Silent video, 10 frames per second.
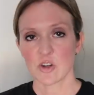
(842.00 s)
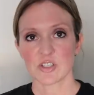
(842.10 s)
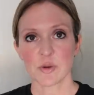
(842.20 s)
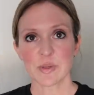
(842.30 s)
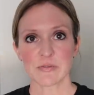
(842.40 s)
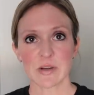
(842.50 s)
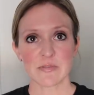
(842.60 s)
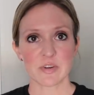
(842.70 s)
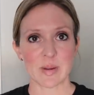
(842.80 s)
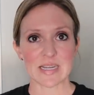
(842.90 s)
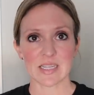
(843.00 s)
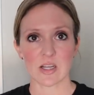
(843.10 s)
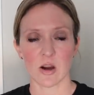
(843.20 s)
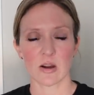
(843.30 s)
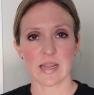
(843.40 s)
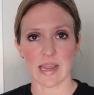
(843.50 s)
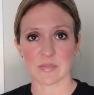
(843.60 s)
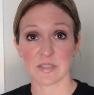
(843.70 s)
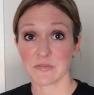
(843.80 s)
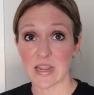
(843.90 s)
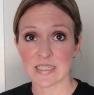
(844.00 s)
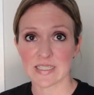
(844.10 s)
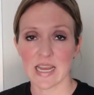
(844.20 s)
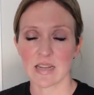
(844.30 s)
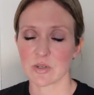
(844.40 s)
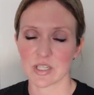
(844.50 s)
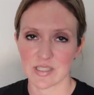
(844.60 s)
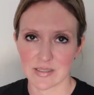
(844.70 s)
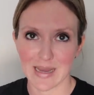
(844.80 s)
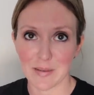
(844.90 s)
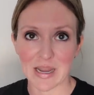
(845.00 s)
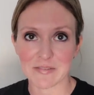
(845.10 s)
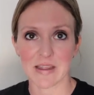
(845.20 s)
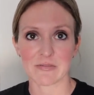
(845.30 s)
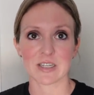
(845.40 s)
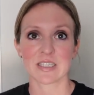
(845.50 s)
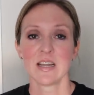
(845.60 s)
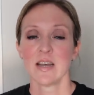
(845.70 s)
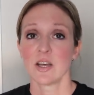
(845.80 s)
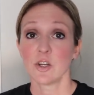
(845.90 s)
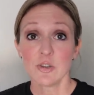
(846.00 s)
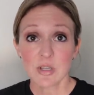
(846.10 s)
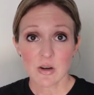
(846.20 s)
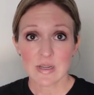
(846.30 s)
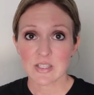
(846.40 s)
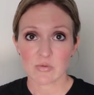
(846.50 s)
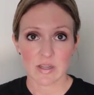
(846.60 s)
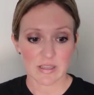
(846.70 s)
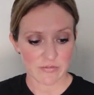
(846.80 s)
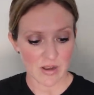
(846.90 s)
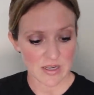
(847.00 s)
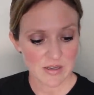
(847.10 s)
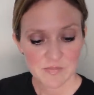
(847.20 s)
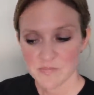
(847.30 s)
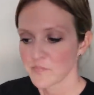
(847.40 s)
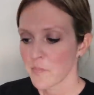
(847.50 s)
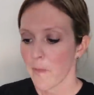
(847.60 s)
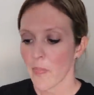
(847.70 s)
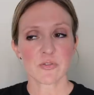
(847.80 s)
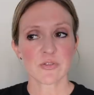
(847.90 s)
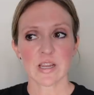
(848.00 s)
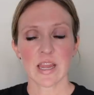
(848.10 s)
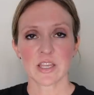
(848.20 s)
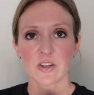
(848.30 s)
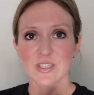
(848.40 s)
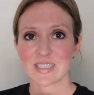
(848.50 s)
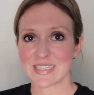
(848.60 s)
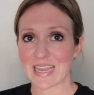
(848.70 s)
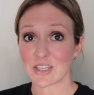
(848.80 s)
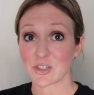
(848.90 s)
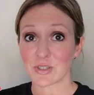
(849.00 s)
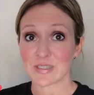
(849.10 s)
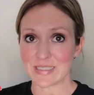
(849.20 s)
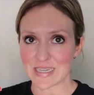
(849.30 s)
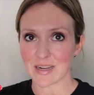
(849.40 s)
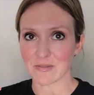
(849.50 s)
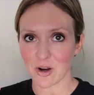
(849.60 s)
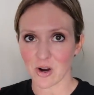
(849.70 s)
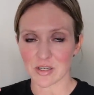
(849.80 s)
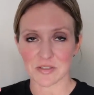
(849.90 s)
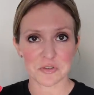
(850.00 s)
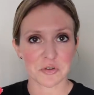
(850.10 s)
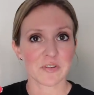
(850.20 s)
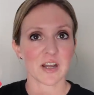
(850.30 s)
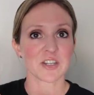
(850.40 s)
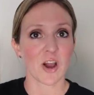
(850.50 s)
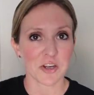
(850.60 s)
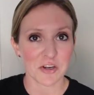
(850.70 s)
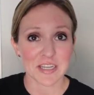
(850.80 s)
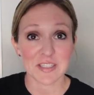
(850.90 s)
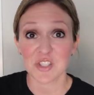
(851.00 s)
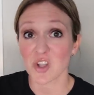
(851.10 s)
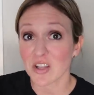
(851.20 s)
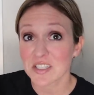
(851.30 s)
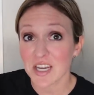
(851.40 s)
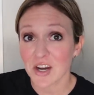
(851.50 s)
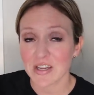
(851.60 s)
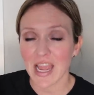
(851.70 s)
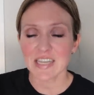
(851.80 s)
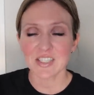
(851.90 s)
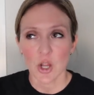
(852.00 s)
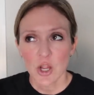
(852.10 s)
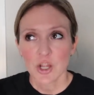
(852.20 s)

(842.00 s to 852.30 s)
know, don't be afraid of your basic card games. Phase 10, which is not my favorite. Uno is really fun. Don't forget your standard deck of cards. If you have not taught your kids solitaire yet,